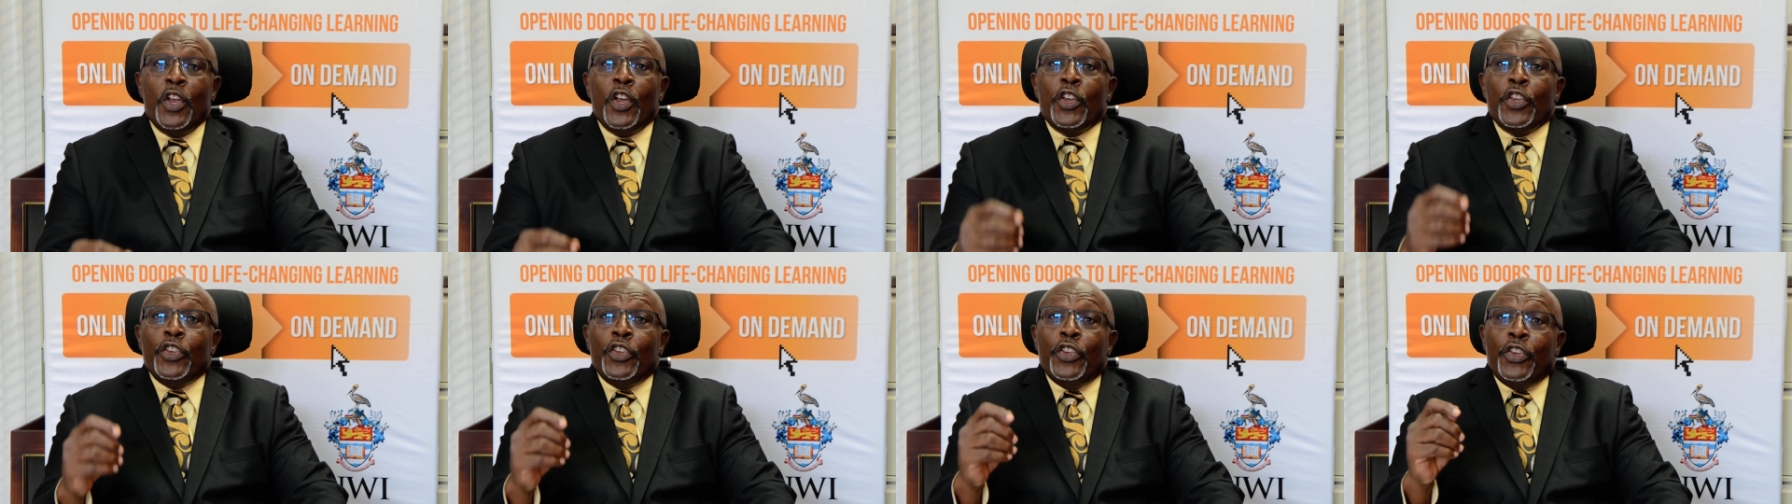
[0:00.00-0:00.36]

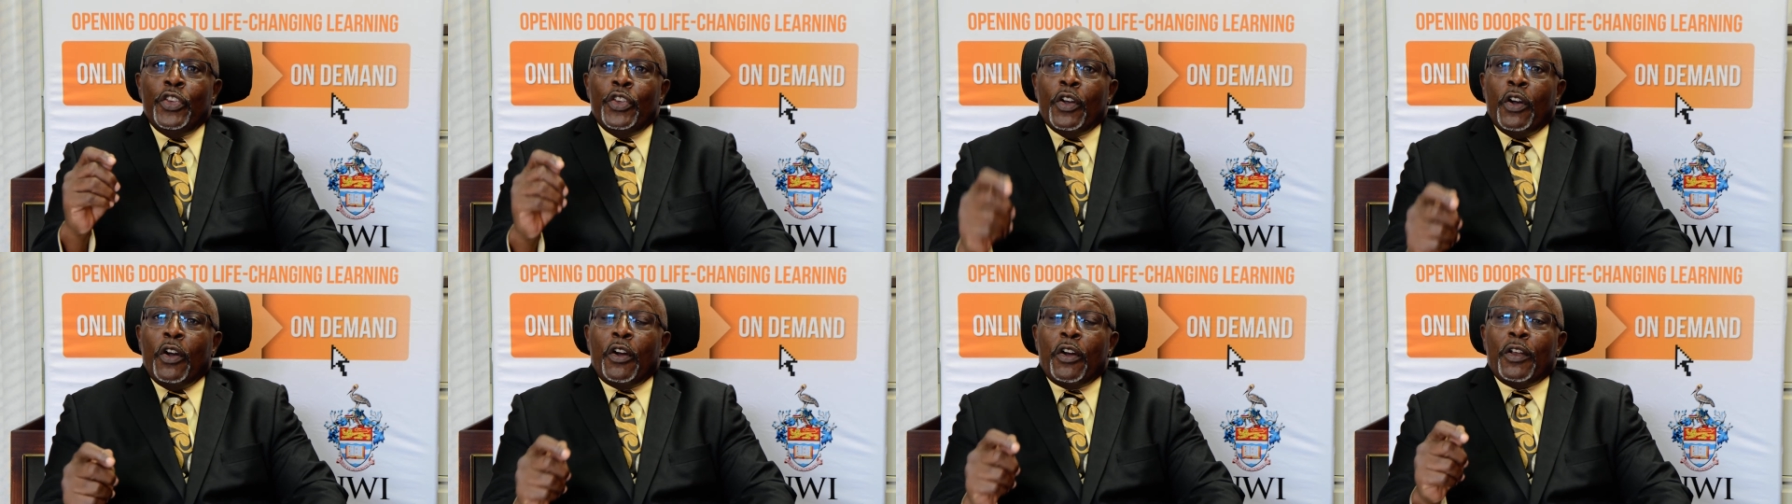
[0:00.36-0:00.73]

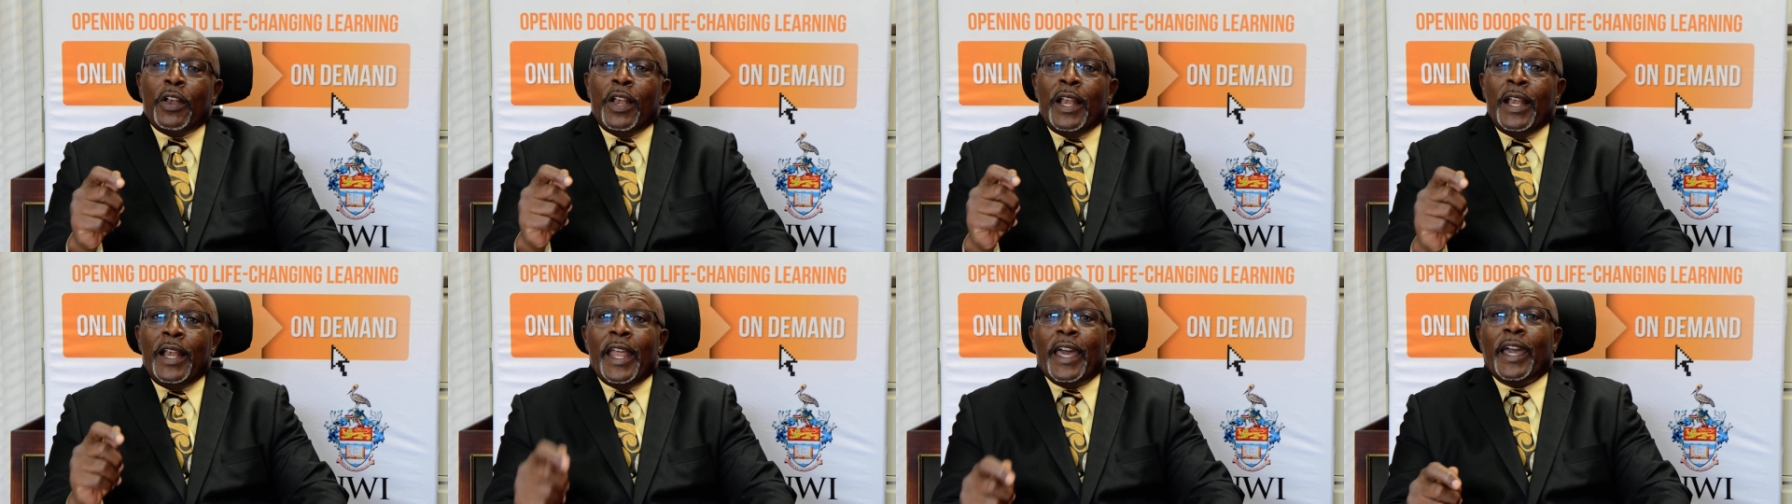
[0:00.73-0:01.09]
Your
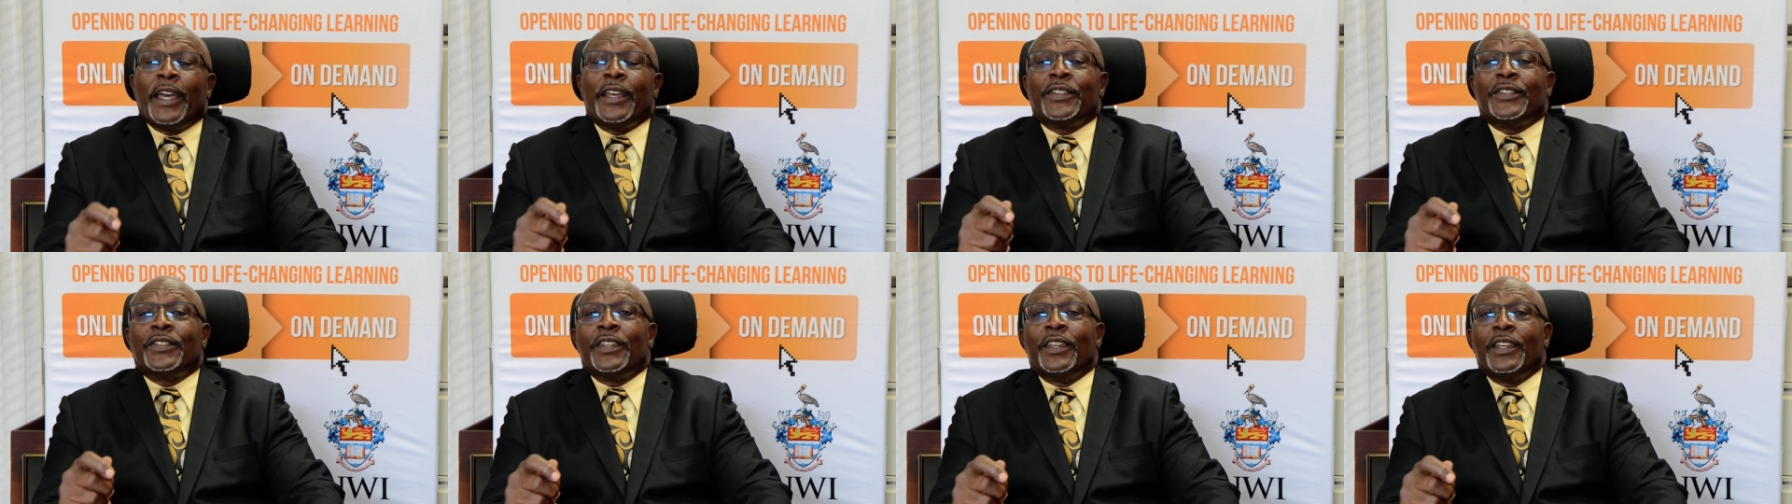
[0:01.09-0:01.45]

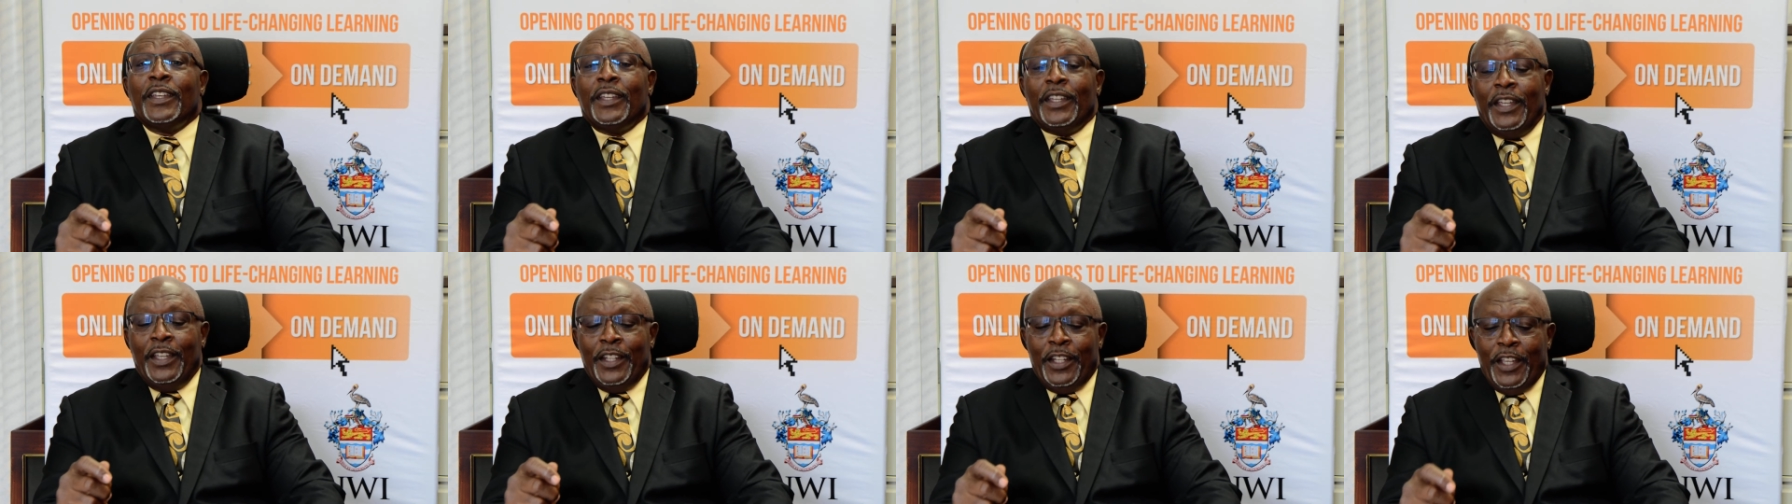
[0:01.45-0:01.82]

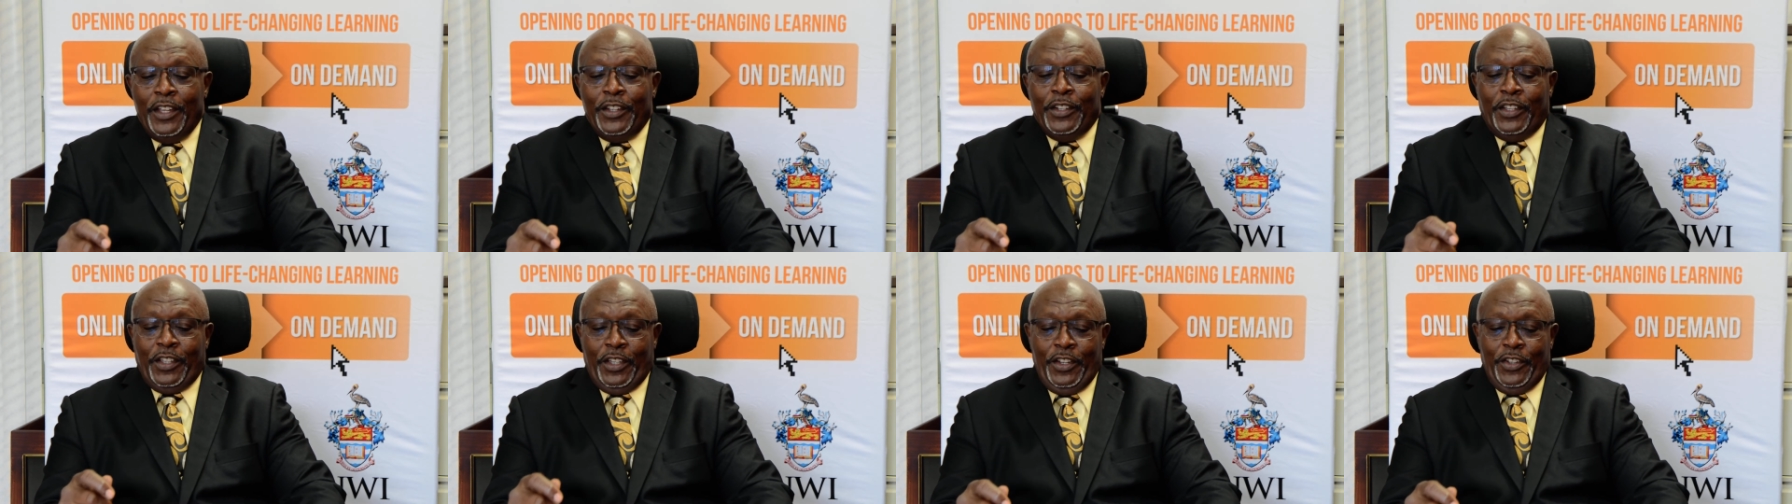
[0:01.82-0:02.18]
legacy in
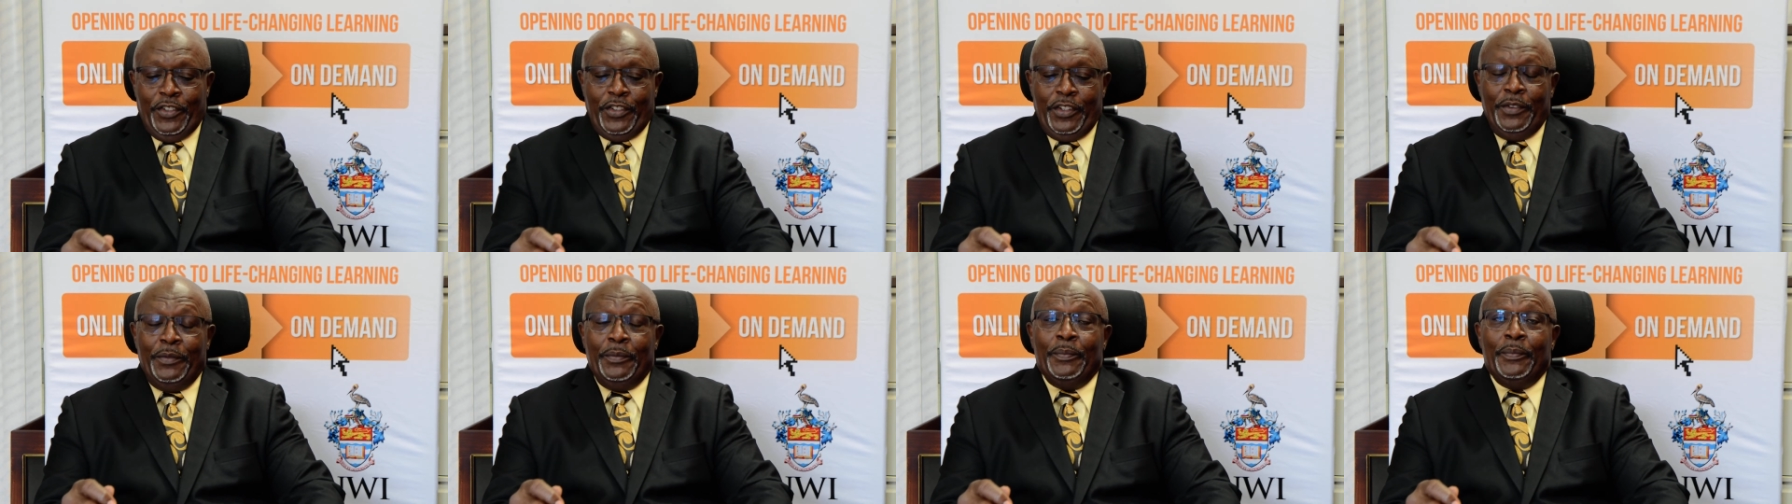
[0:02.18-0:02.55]

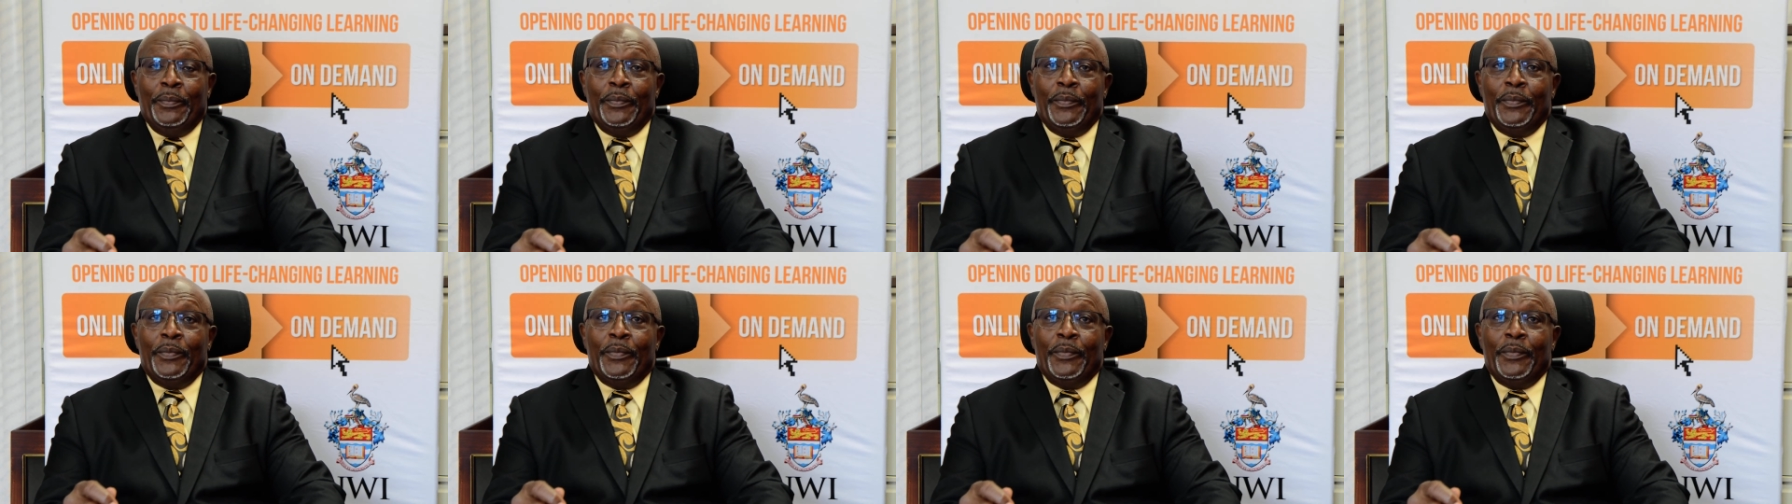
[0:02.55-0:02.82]
education